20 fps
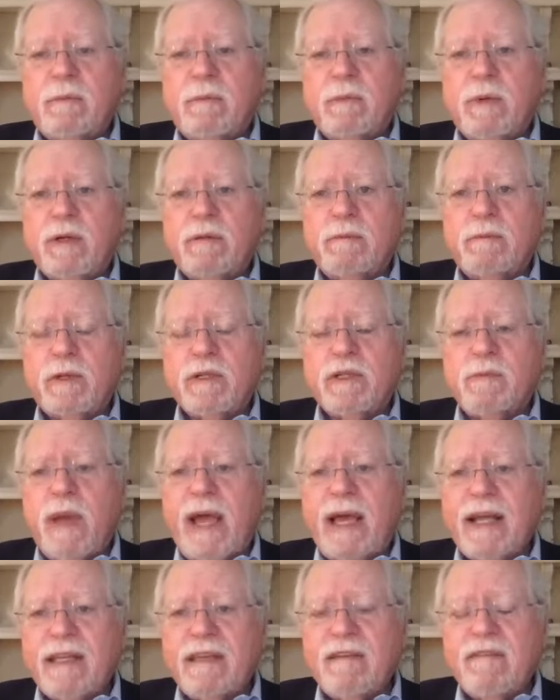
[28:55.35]
per-
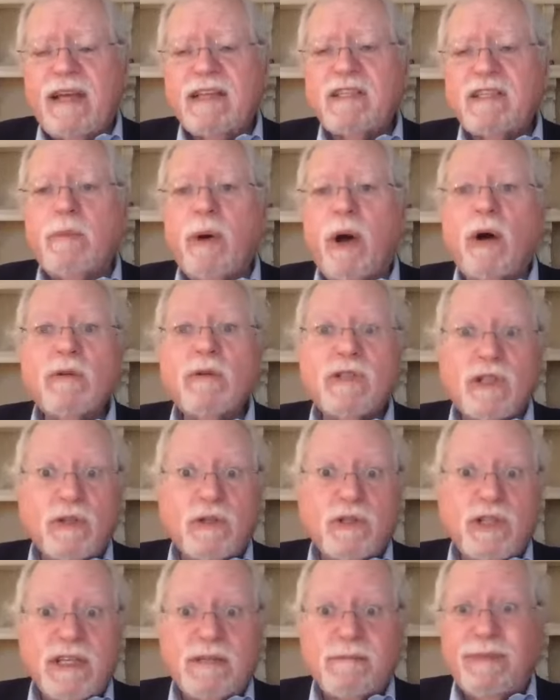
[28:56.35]
perspective, as opposed to
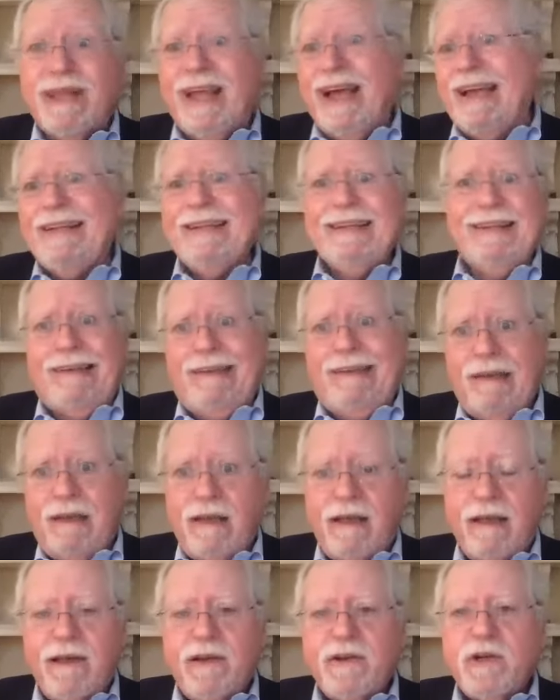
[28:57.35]
just blindly
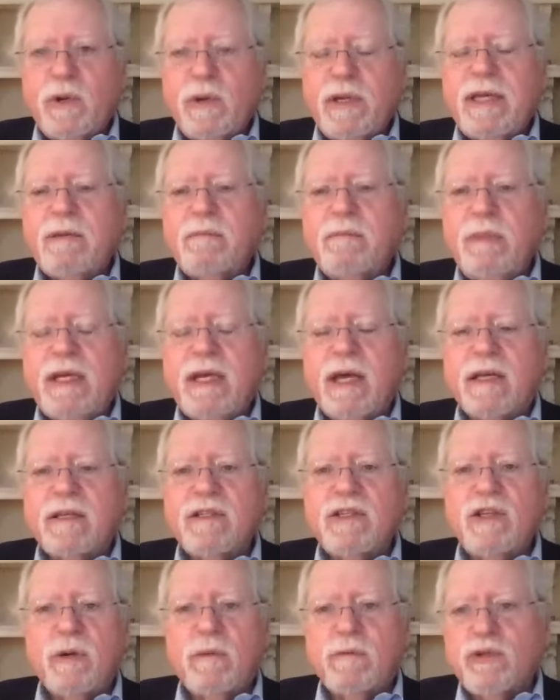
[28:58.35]
doing it
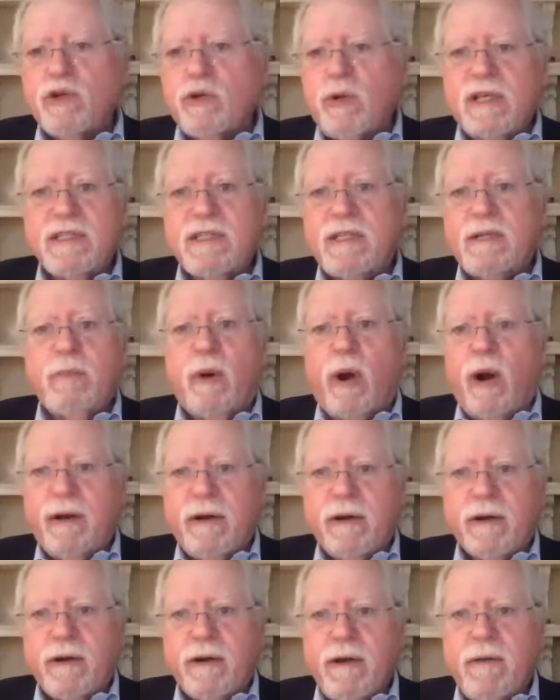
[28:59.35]
because your trusted
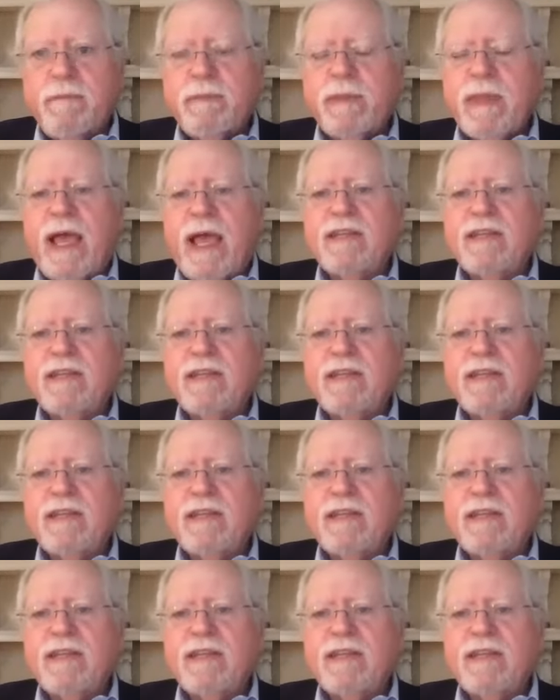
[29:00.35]
partner has